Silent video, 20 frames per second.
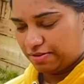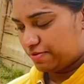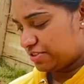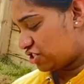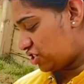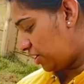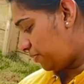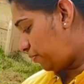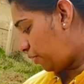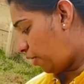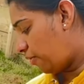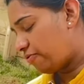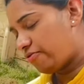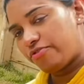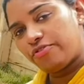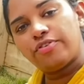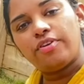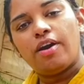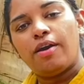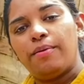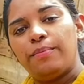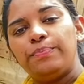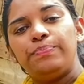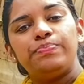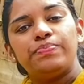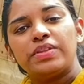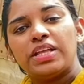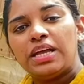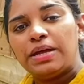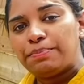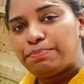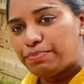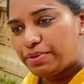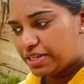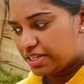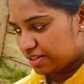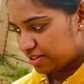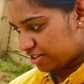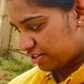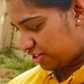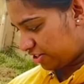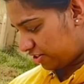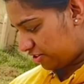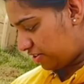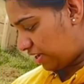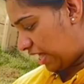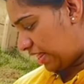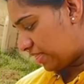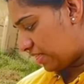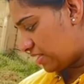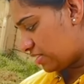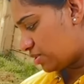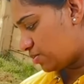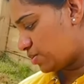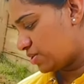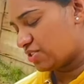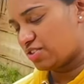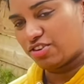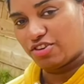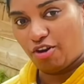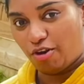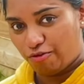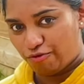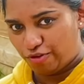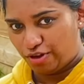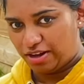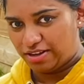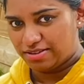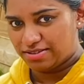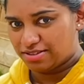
which I bought from B&Q, and this was an offer,